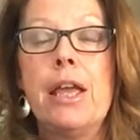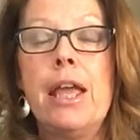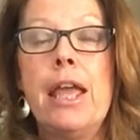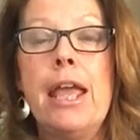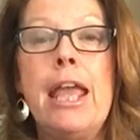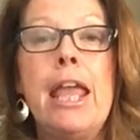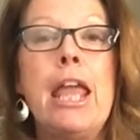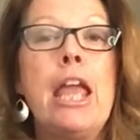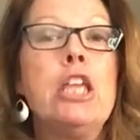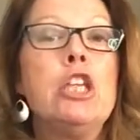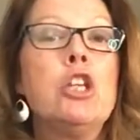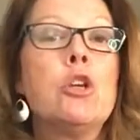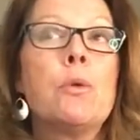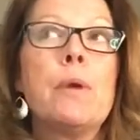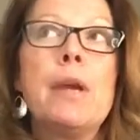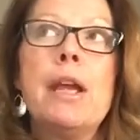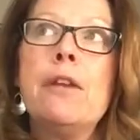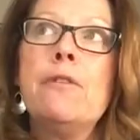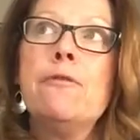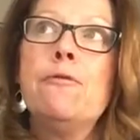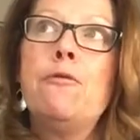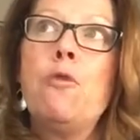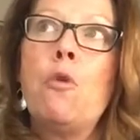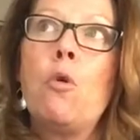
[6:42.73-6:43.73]
and you're in
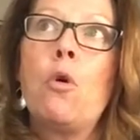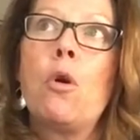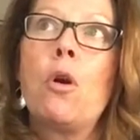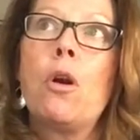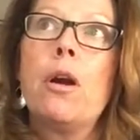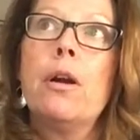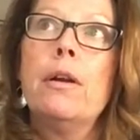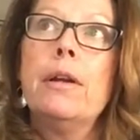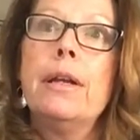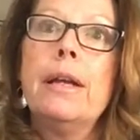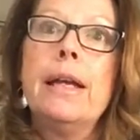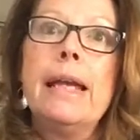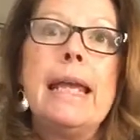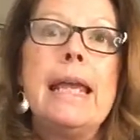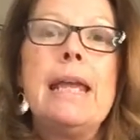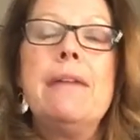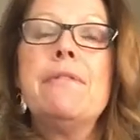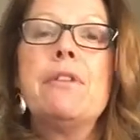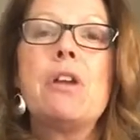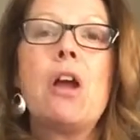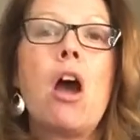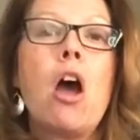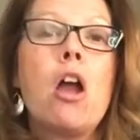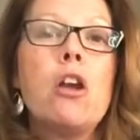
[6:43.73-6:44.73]
for even
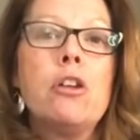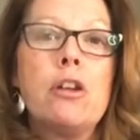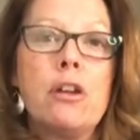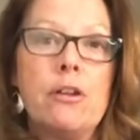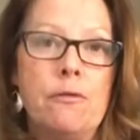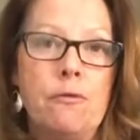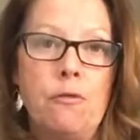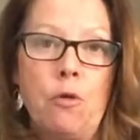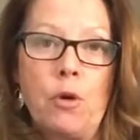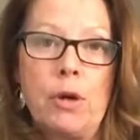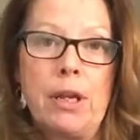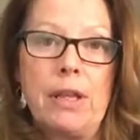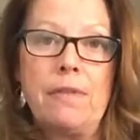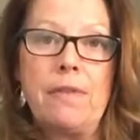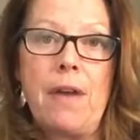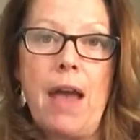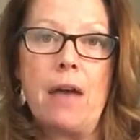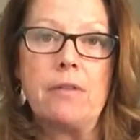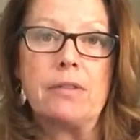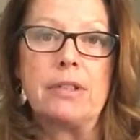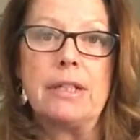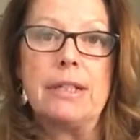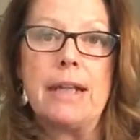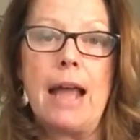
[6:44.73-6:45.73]

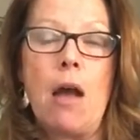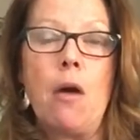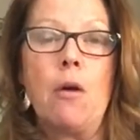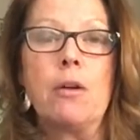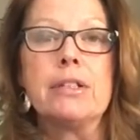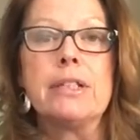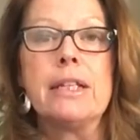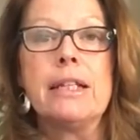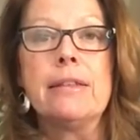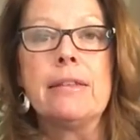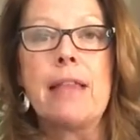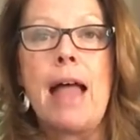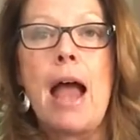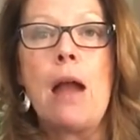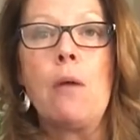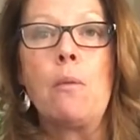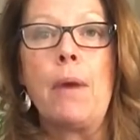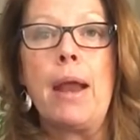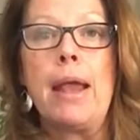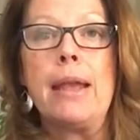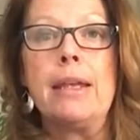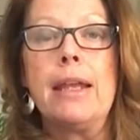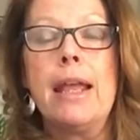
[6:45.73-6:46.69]
$140,000 in lot rent